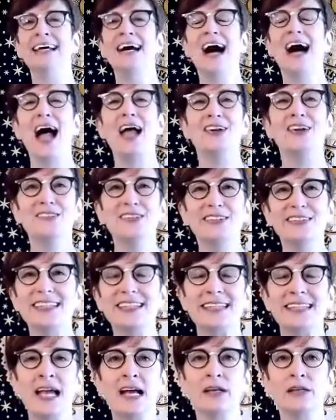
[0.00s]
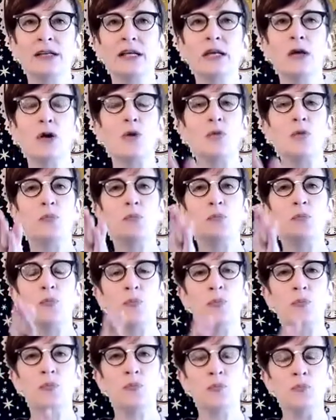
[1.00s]
I wrote it down:
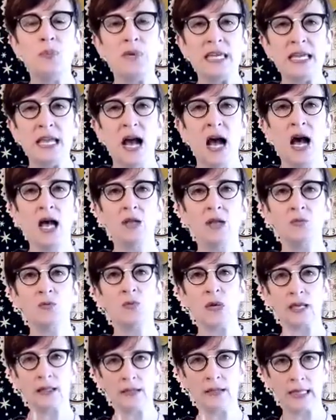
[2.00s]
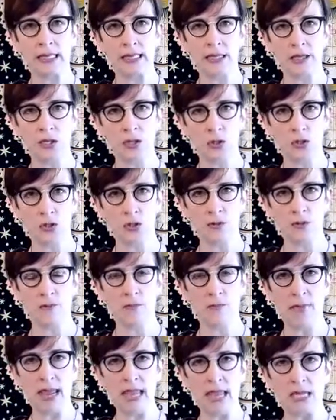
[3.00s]
be unwilling to
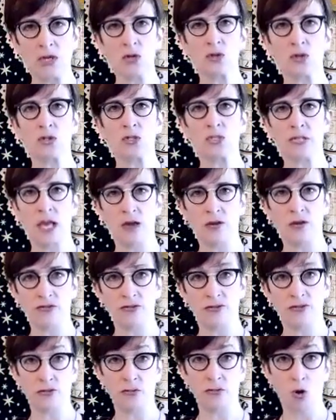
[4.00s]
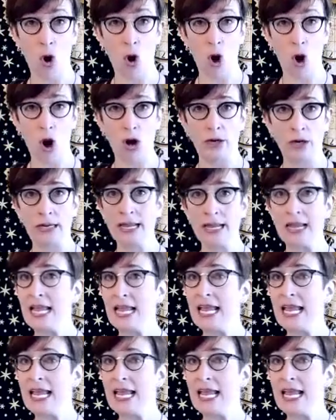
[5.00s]
make yourself wrong